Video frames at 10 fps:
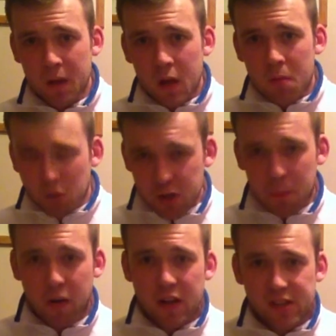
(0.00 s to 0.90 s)
Much
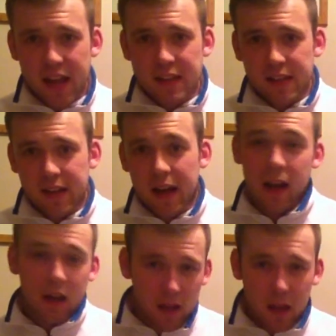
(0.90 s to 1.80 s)
appreciated, and
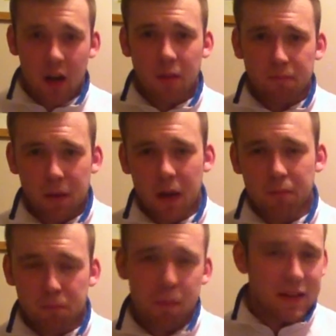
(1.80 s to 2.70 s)
I
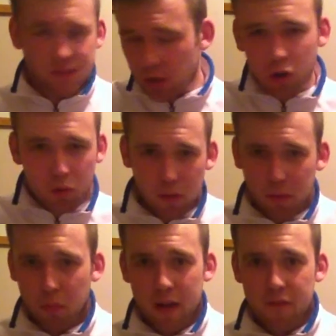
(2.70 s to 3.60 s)
best of luck
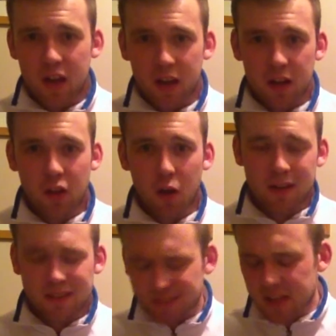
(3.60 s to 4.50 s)
with whatever you're going to do.
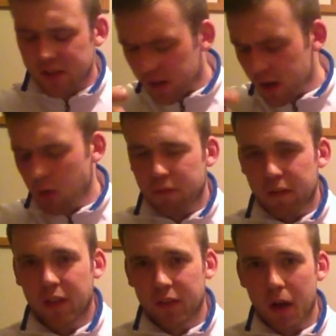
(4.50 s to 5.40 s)
As I said, I know
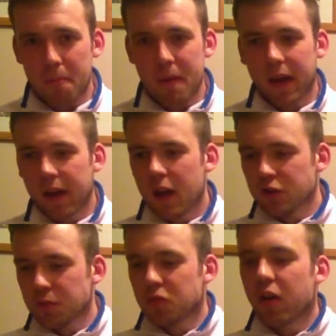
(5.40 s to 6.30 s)
Phil's a big
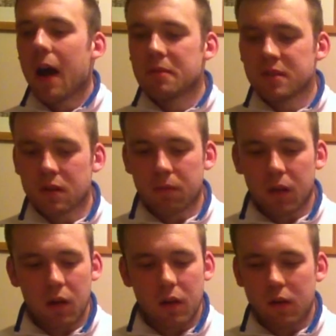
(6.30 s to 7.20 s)
subscriber to the
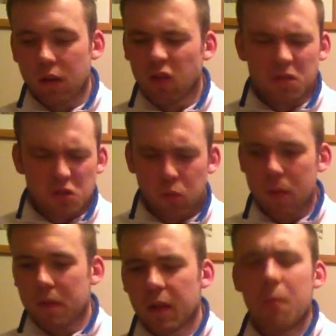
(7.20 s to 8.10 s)
vlog, and he's always
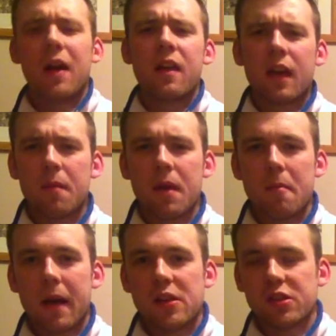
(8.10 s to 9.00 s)
tweeting me saying, why don't you give me a
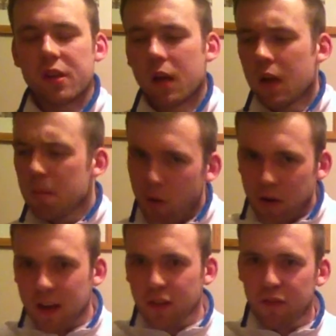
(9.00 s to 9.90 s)
mention,
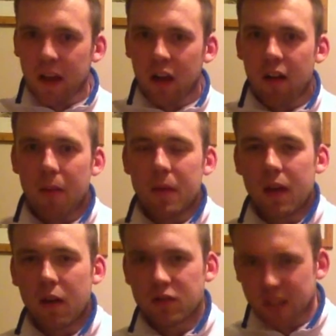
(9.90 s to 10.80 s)
pointing his finger at me,
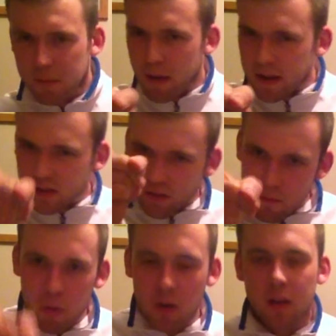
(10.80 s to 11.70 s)
or sending pictures of him
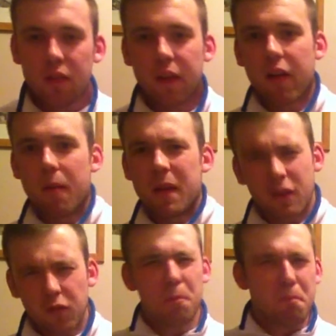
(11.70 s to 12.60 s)
pointing his finger at me. He
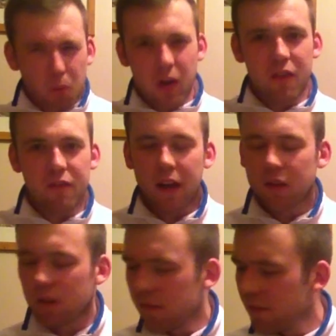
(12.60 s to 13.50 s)
loves to point a finger
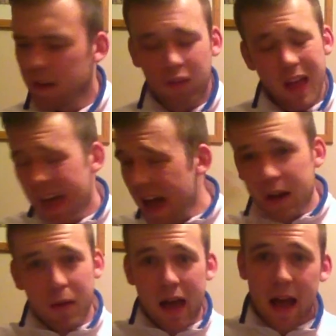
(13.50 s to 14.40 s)
at me, Phil Neville.
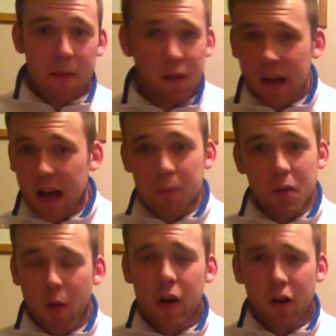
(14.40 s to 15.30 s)
Anyway, I'm
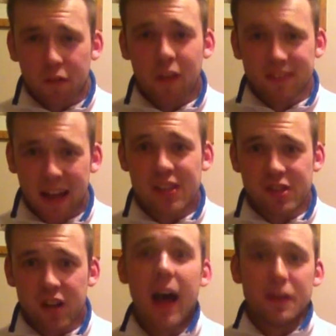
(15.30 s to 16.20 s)
going off on
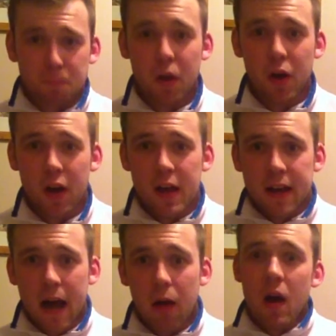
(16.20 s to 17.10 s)
tangent as per.
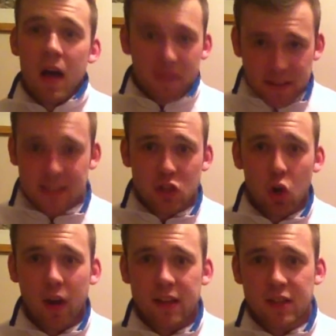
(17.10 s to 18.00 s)
Now, this is
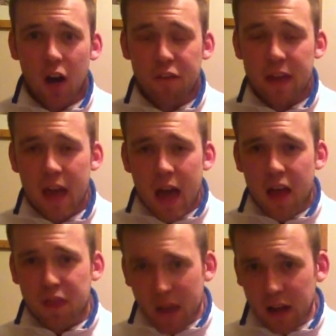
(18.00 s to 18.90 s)
Talking Toffee.
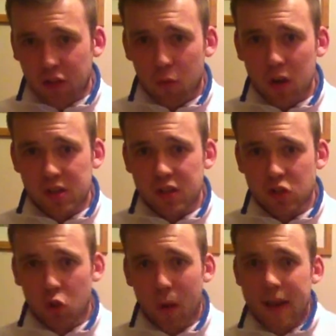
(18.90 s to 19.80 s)
Thanks for watching as
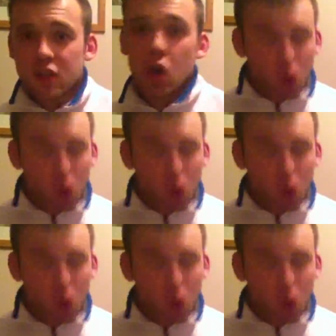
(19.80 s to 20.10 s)
always.